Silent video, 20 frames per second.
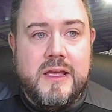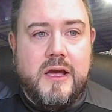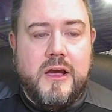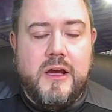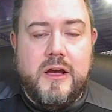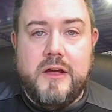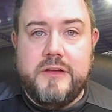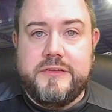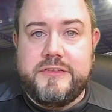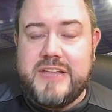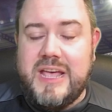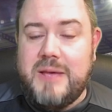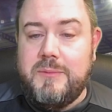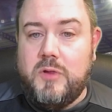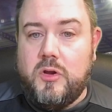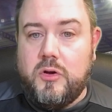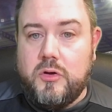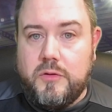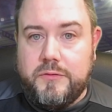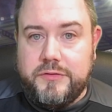Sam
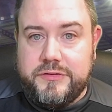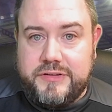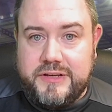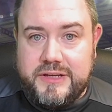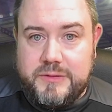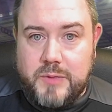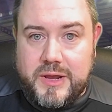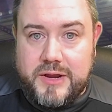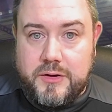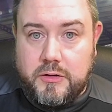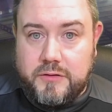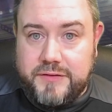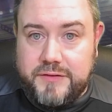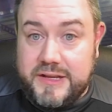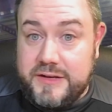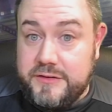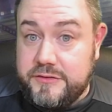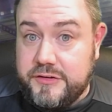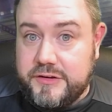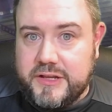Long obviously went off
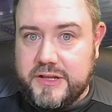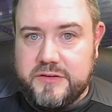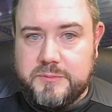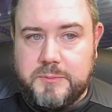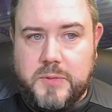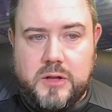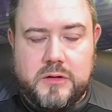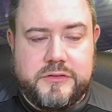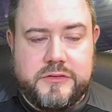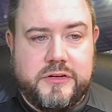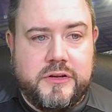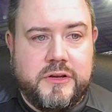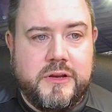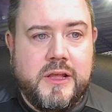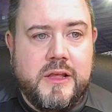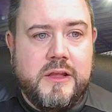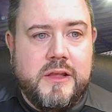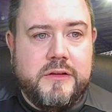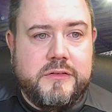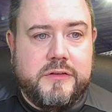injured against Bolton,
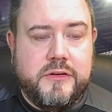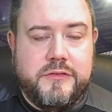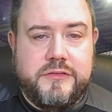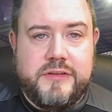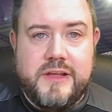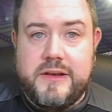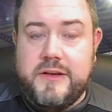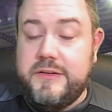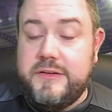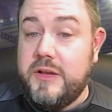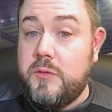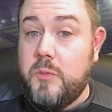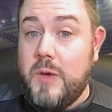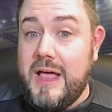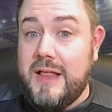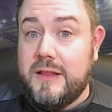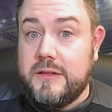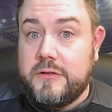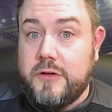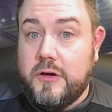so Seddon did
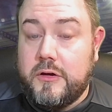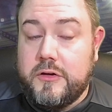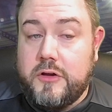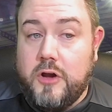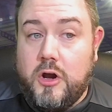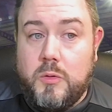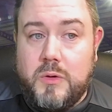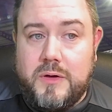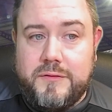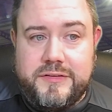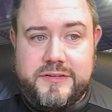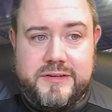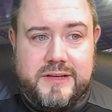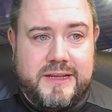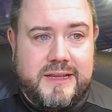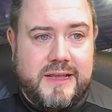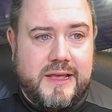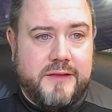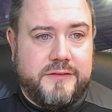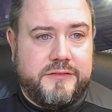well. Got a goal,
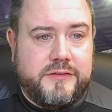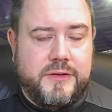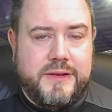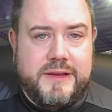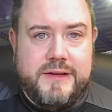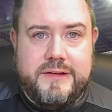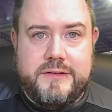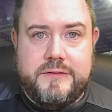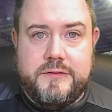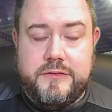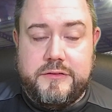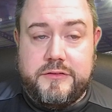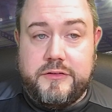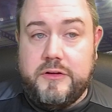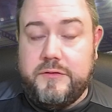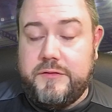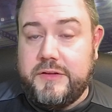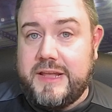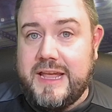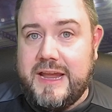obviously, so he
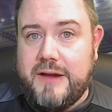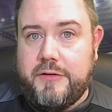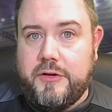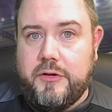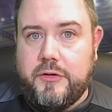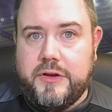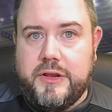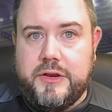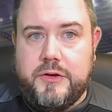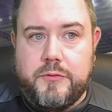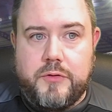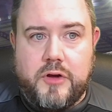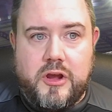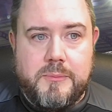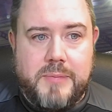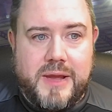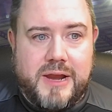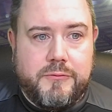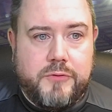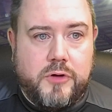deserved to carry on in the right
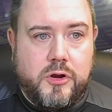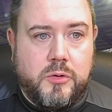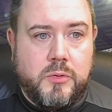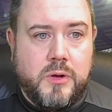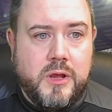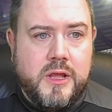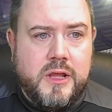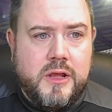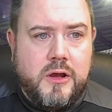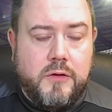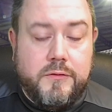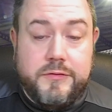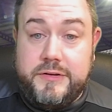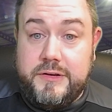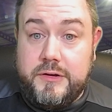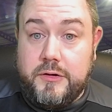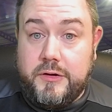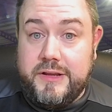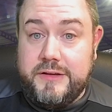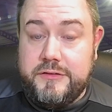back role. Obviously
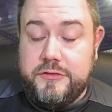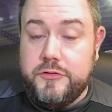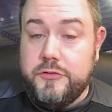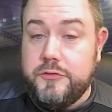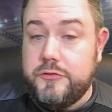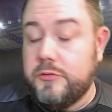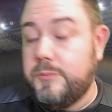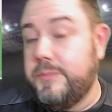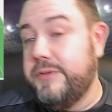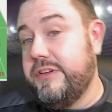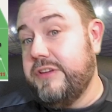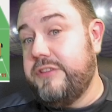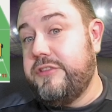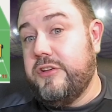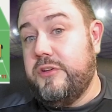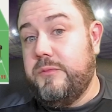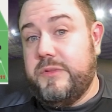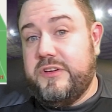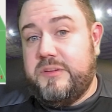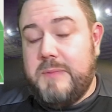not his usual
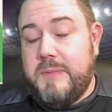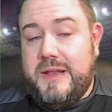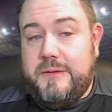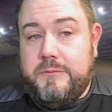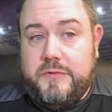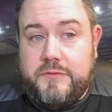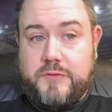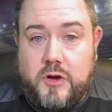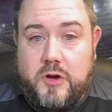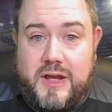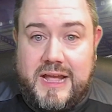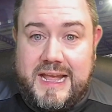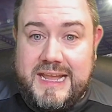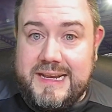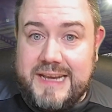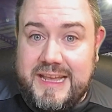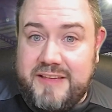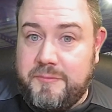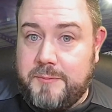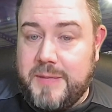position, which meant we've got a
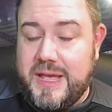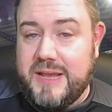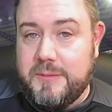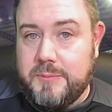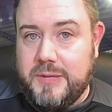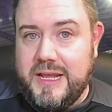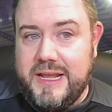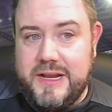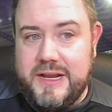left back playing at